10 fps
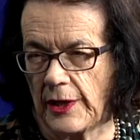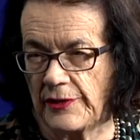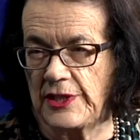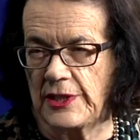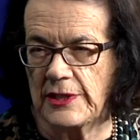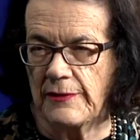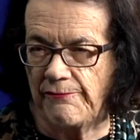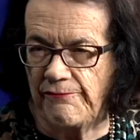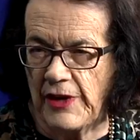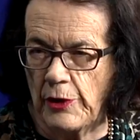Now, this is a
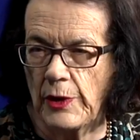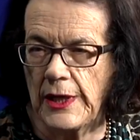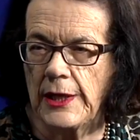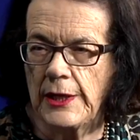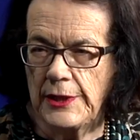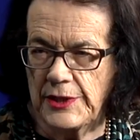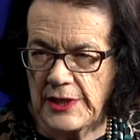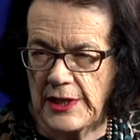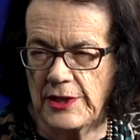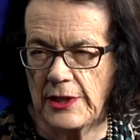very
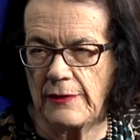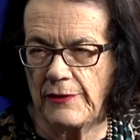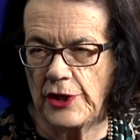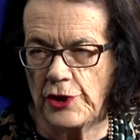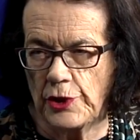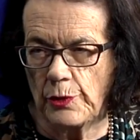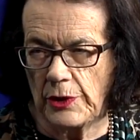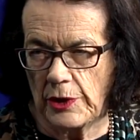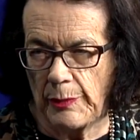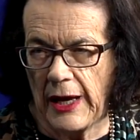sensitive issue
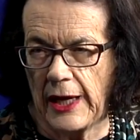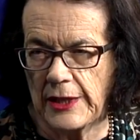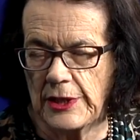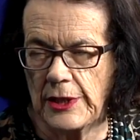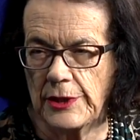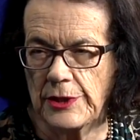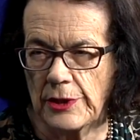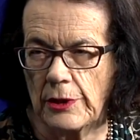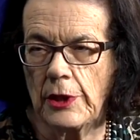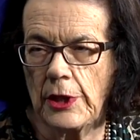in the party. It's a